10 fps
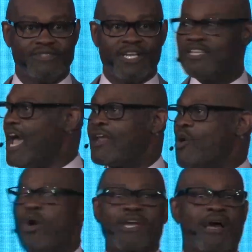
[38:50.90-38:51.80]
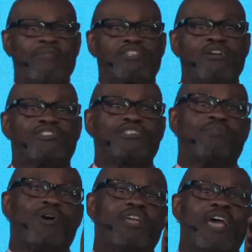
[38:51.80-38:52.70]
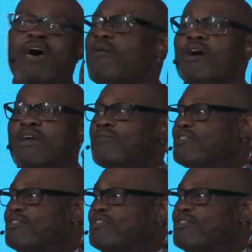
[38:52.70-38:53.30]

Y'all don't want to come to church this morning. Y'all don't want to come to